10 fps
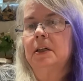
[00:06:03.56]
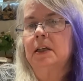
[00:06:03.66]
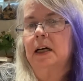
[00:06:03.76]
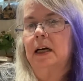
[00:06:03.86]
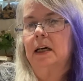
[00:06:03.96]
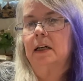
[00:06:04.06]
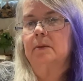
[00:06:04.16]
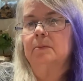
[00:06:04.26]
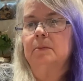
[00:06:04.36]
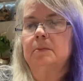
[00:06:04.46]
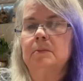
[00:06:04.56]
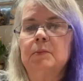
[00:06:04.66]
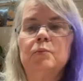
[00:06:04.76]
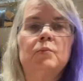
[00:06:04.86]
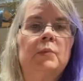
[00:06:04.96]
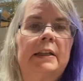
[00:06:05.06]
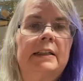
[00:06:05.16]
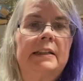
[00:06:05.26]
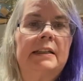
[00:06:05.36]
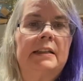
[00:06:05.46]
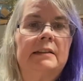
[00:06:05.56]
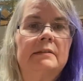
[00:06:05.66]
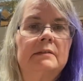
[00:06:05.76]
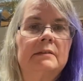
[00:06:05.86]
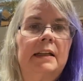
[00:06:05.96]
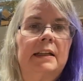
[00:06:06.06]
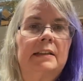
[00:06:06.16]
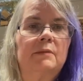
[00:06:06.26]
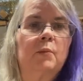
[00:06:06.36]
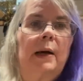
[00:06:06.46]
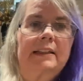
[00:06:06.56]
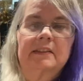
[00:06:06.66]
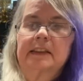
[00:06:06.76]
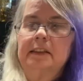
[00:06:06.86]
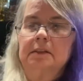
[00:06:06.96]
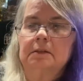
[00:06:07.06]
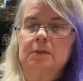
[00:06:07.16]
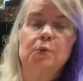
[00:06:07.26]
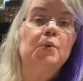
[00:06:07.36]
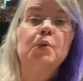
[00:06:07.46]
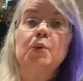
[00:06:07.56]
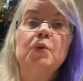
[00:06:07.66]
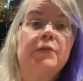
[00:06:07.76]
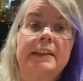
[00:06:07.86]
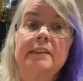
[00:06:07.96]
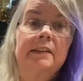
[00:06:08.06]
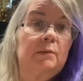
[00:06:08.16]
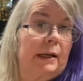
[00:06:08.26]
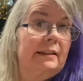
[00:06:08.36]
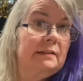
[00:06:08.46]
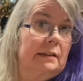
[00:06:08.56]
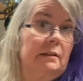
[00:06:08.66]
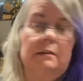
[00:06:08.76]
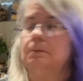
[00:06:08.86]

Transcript: And it had wax seal. Ooh, fancy wax seal.